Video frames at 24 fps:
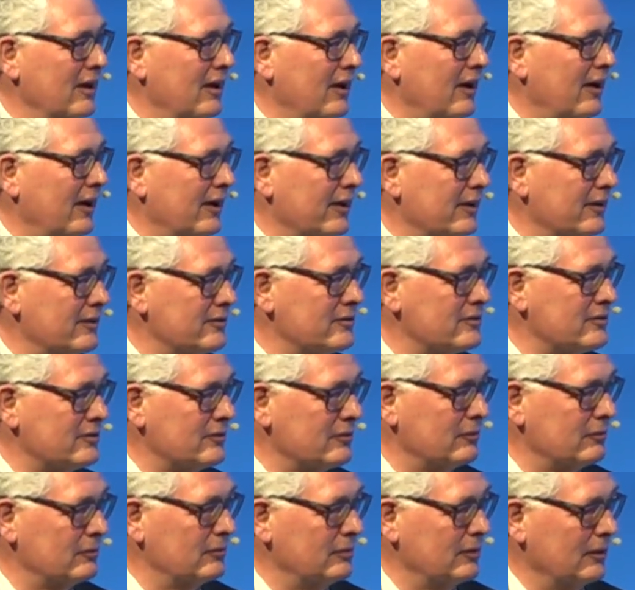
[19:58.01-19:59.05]

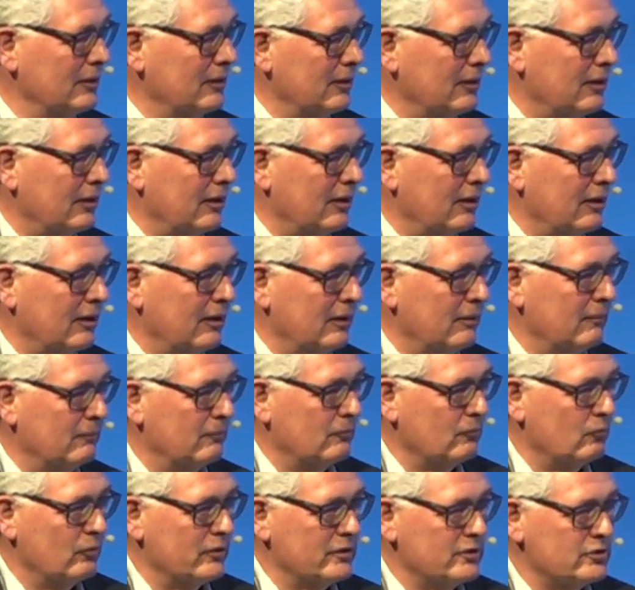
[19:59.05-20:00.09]
ISO,
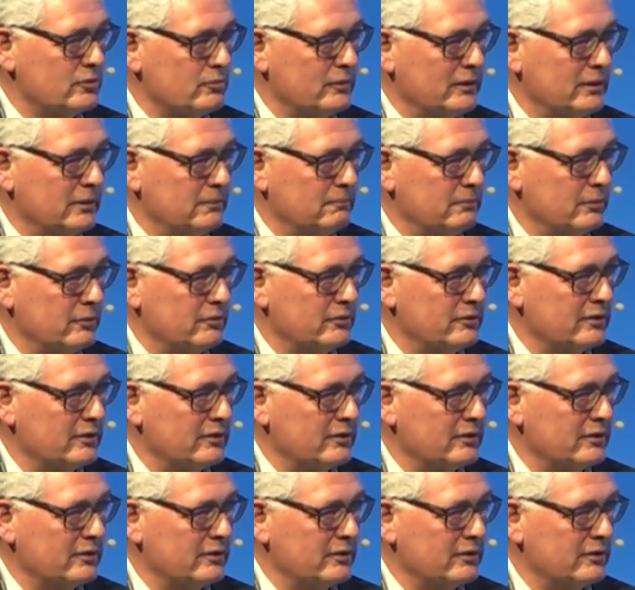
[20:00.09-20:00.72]
which we put